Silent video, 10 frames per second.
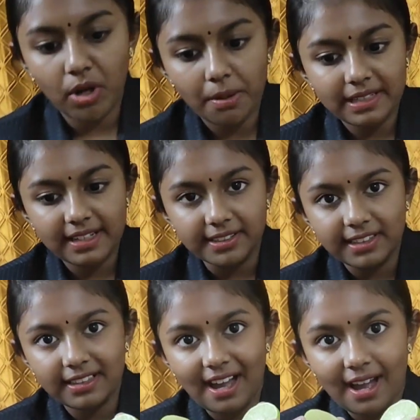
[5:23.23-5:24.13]
mom in
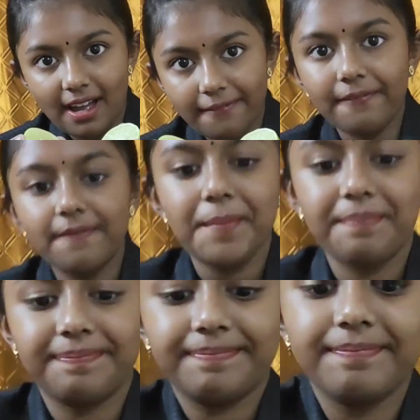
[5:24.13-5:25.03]
cutting in half.
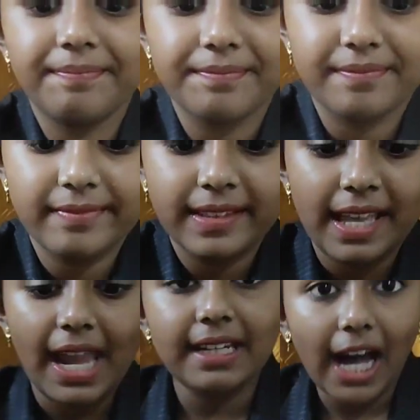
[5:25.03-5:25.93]

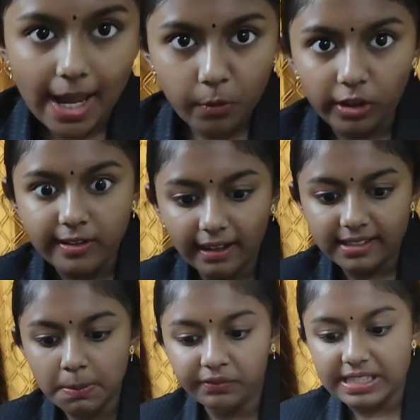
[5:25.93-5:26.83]
And I'm going to
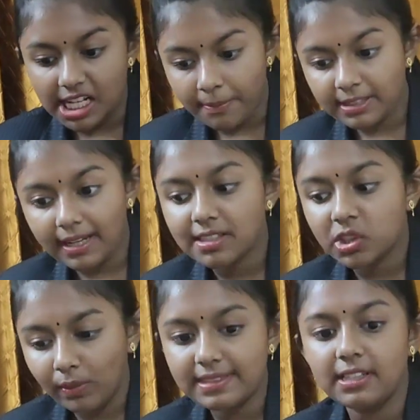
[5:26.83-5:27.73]
take some of this lemon and
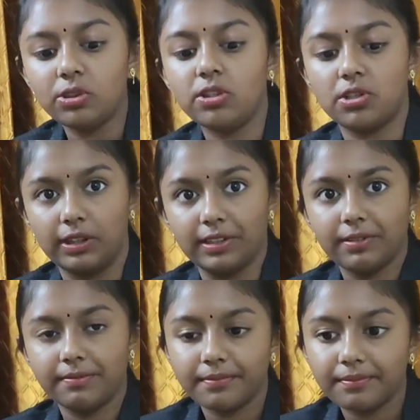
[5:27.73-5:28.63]
squeeze it into the sugar.